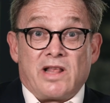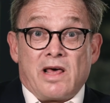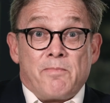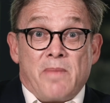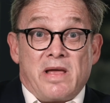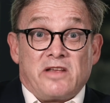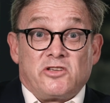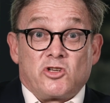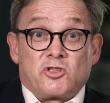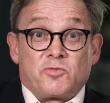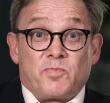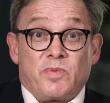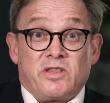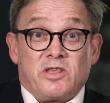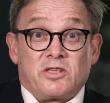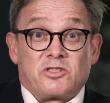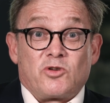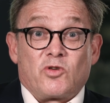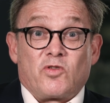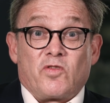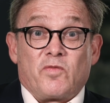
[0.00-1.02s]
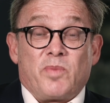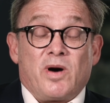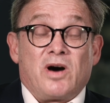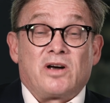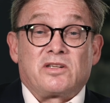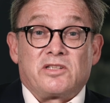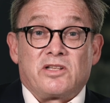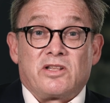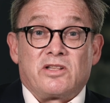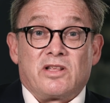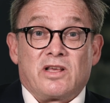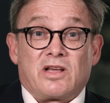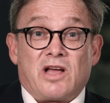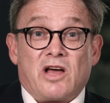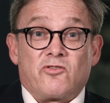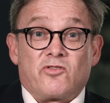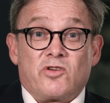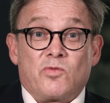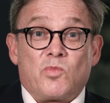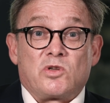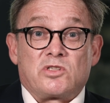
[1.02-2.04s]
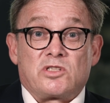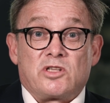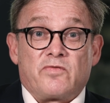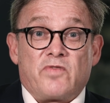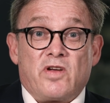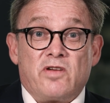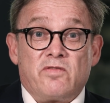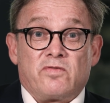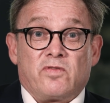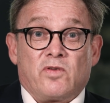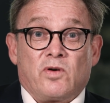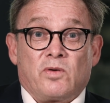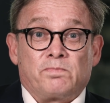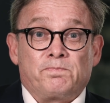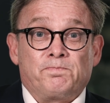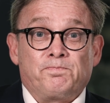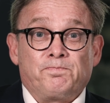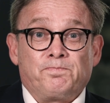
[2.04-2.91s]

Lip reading: that may just be the sort of party that the country wants to vote for.